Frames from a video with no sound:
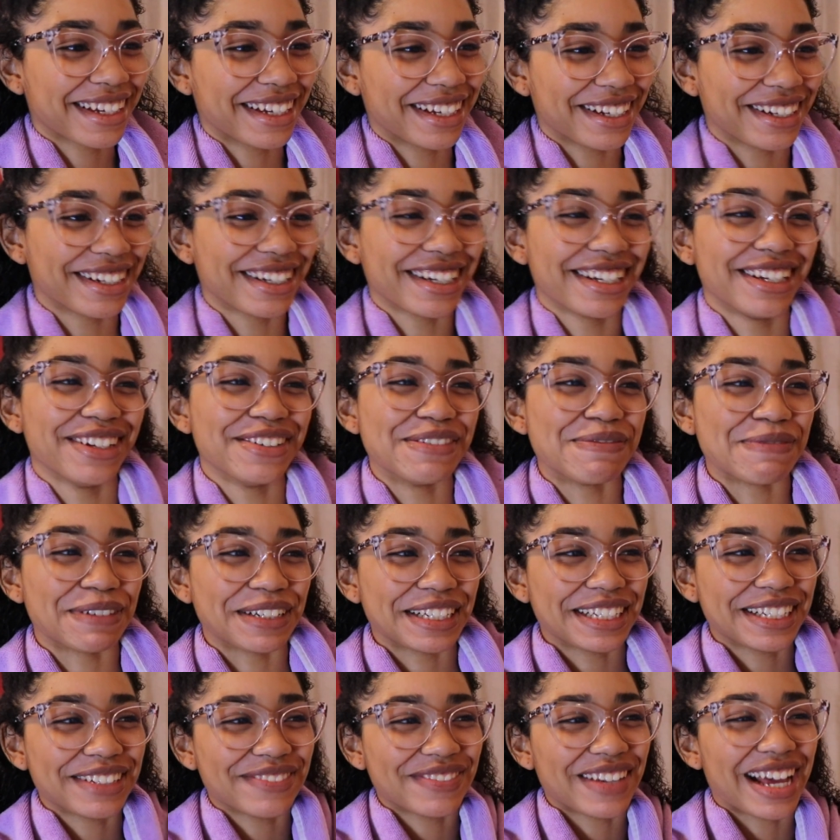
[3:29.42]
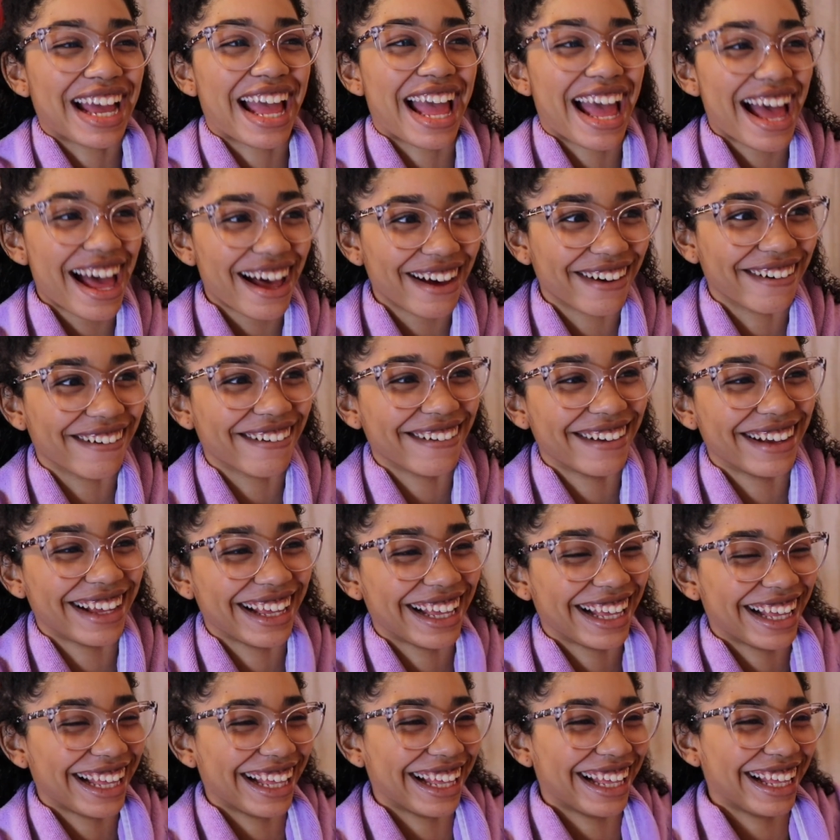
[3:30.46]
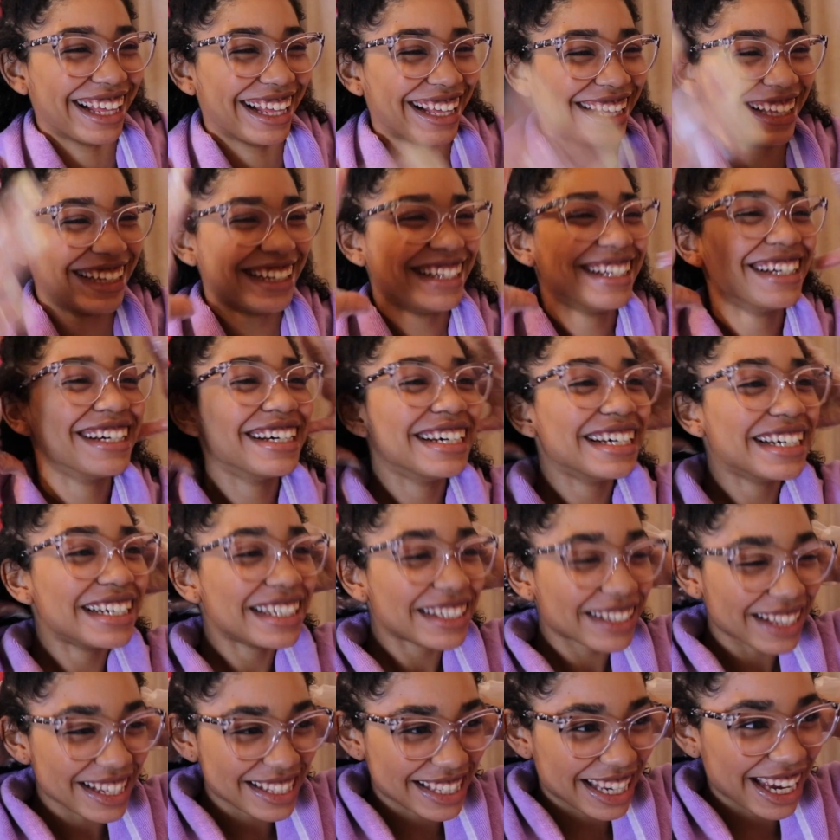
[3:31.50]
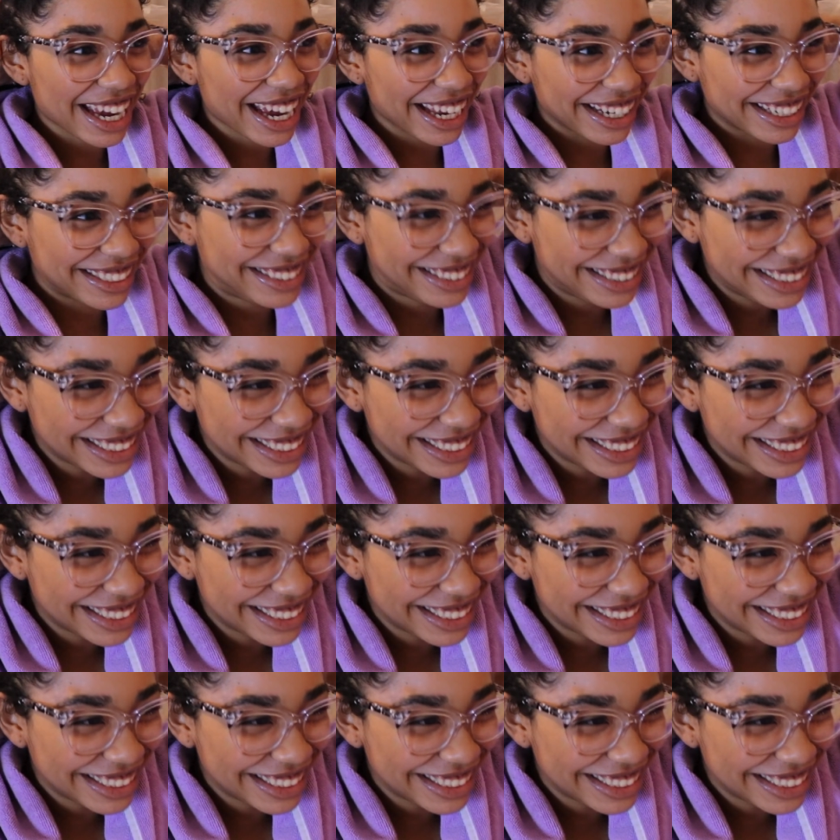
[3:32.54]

You're gonna pull up. Ow! That's good.